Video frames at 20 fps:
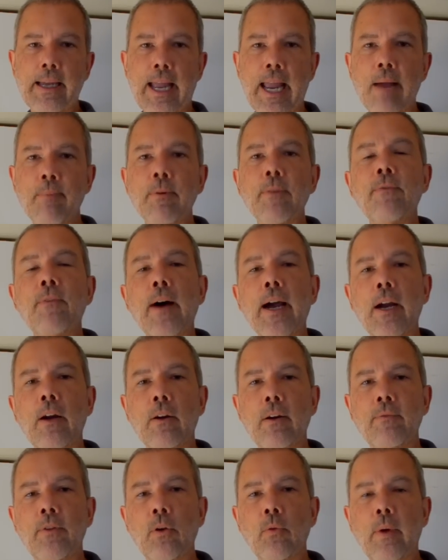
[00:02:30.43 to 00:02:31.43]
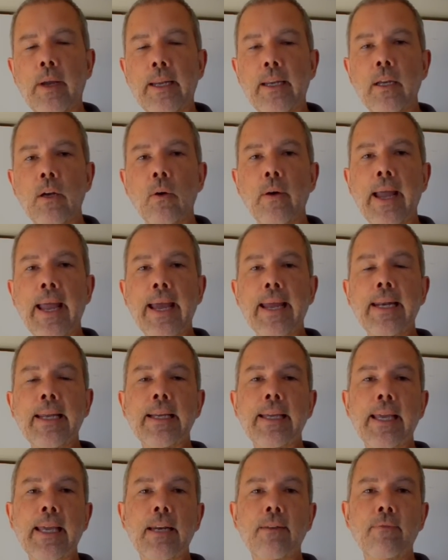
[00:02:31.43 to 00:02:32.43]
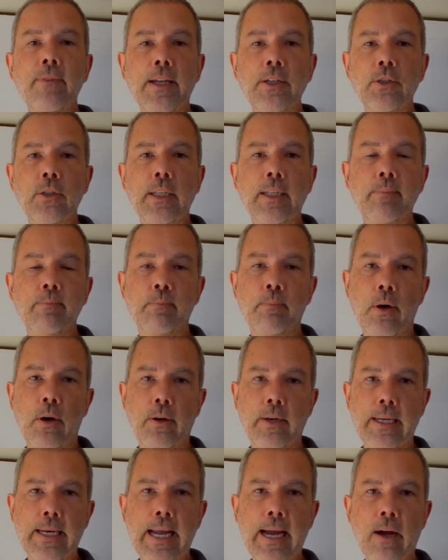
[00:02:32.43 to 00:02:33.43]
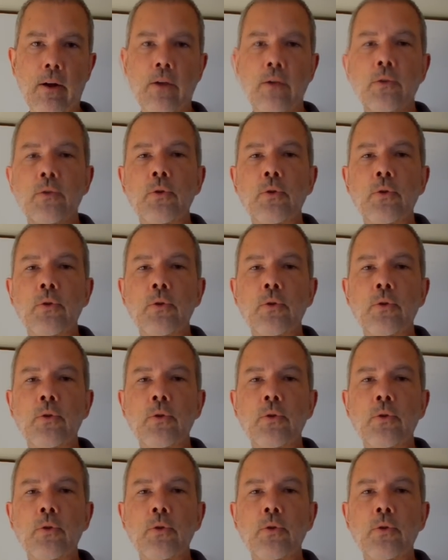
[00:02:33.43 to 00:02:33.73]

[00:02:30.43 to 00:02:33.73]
amplifier of your radio and it can eventually burn it out.